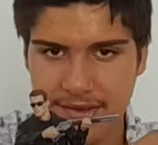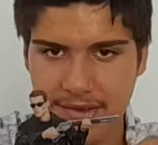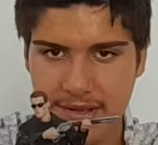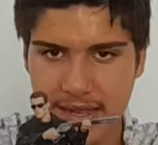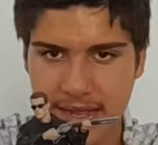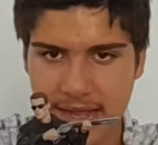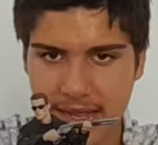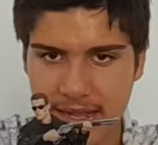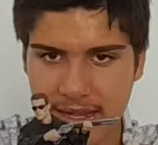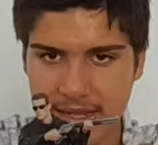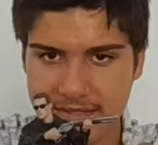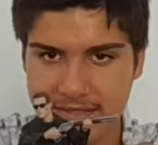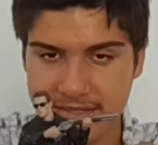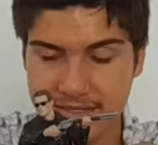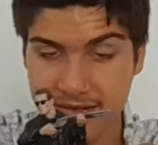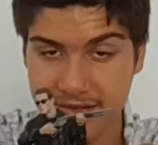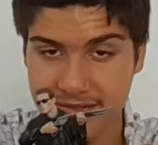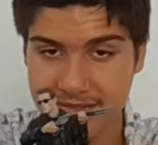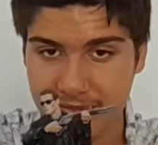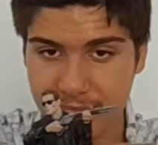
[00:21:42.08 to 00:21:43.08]
And he
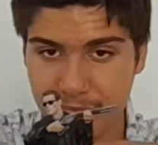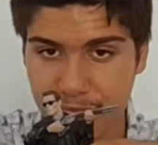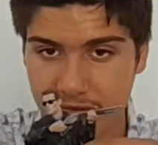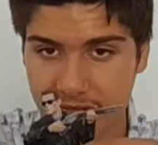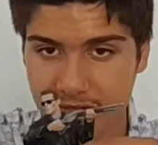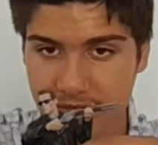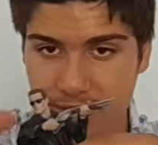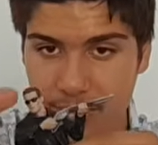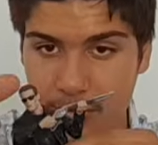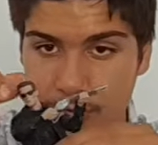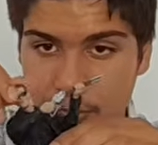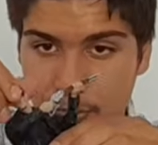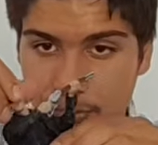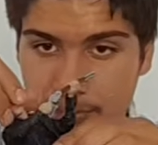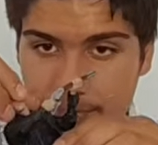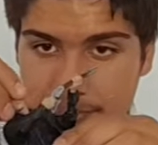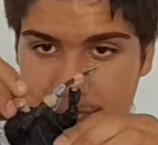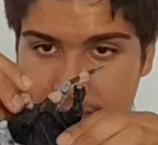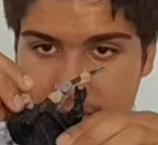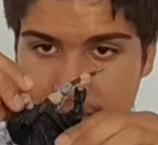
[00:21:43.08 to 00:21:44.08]
does look pretty
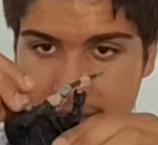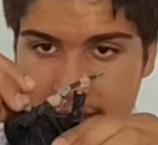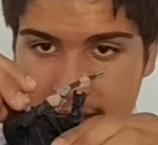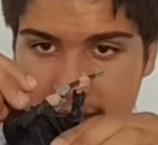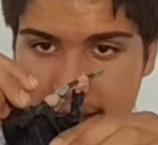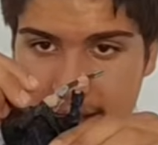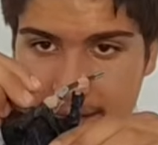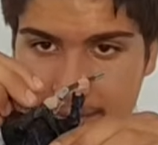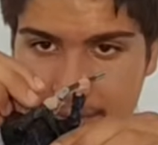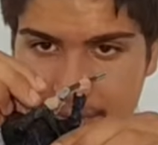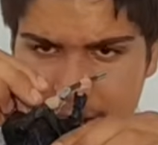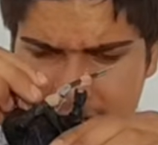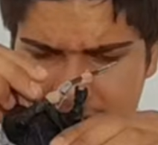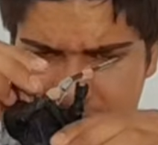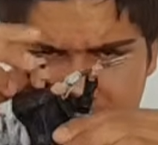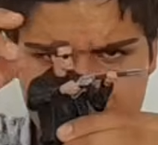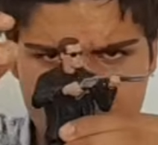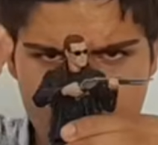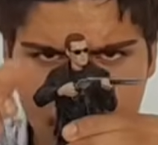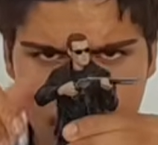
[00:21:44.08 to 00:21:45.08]
cool. I
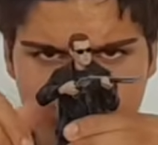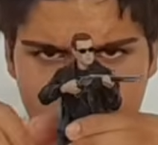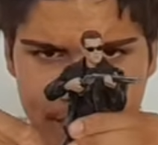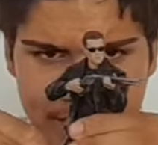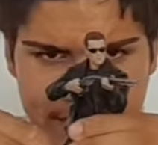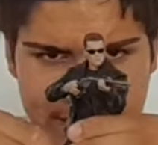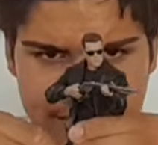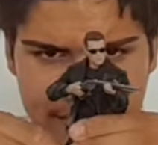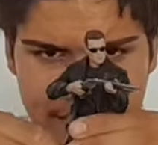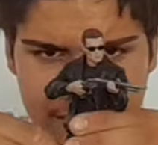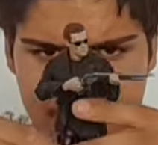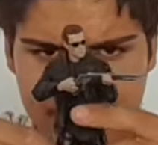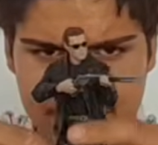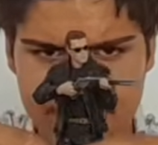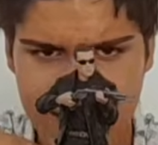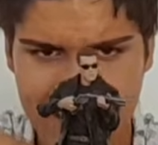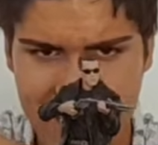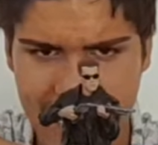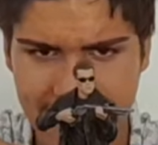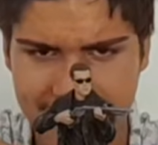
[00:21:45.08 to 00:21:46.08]
don't know what this figure
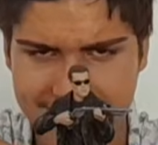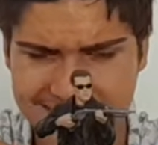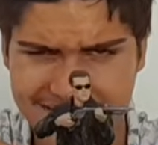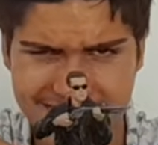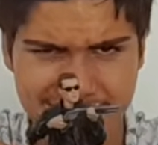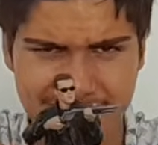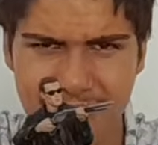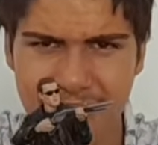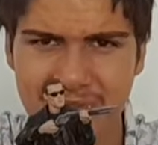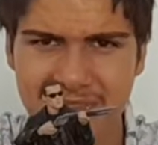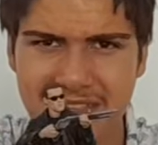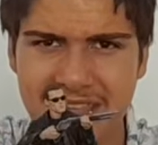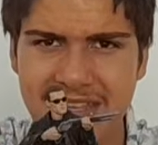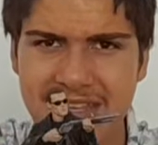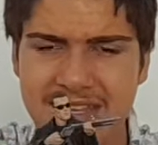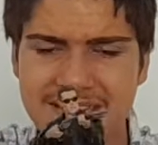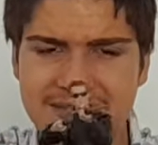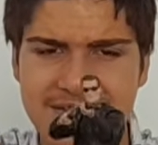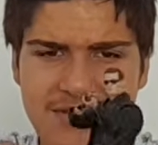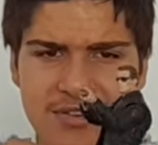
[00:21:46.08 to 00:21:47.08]
really counts as. I don't think
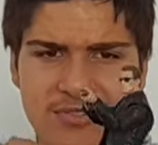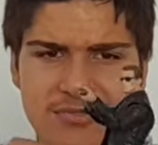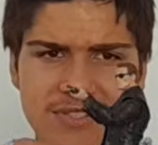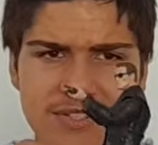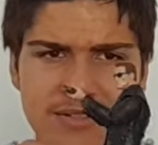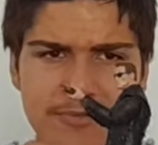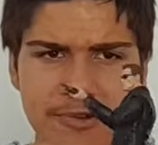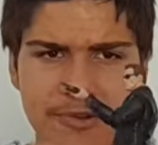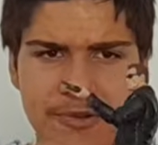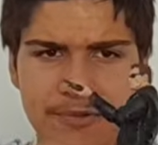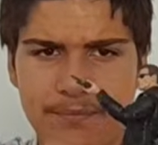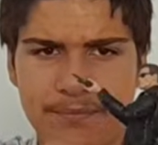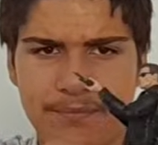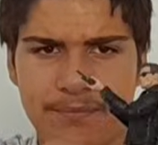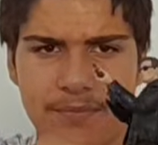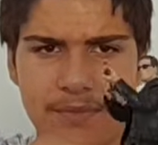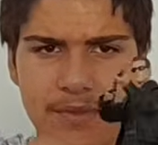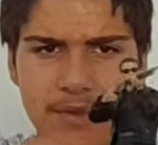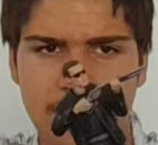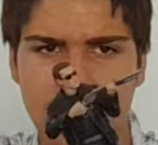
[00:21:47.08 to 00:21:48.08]
he's an ultimate,
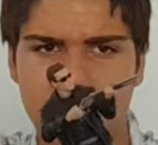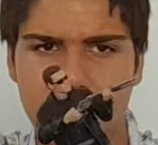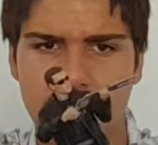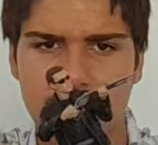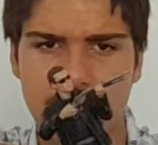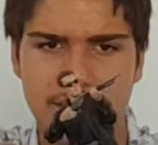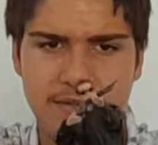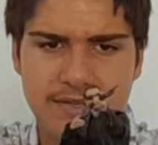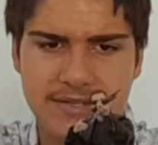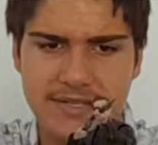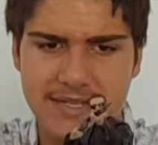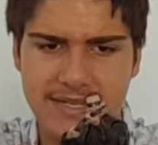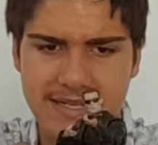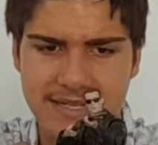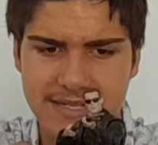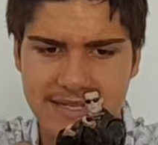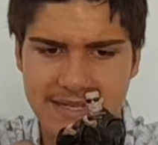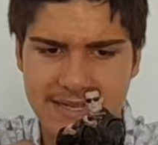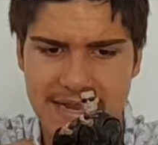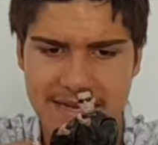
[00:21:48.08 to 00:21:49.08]
because
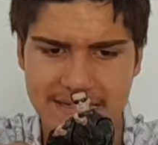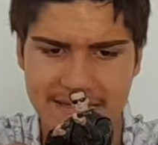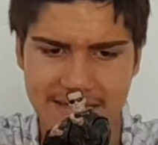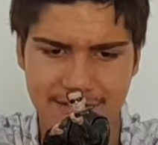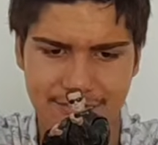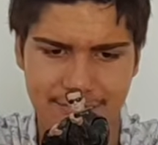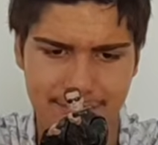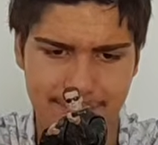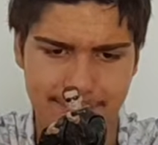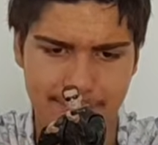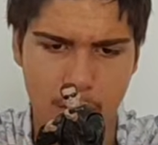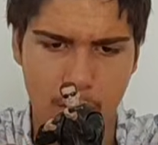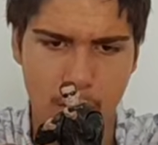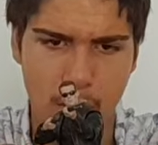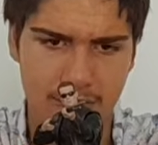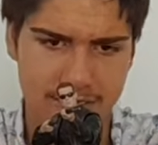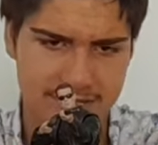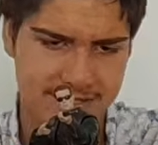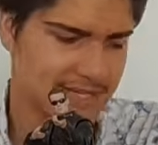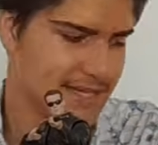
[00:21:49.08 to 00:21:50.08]
he had a different box.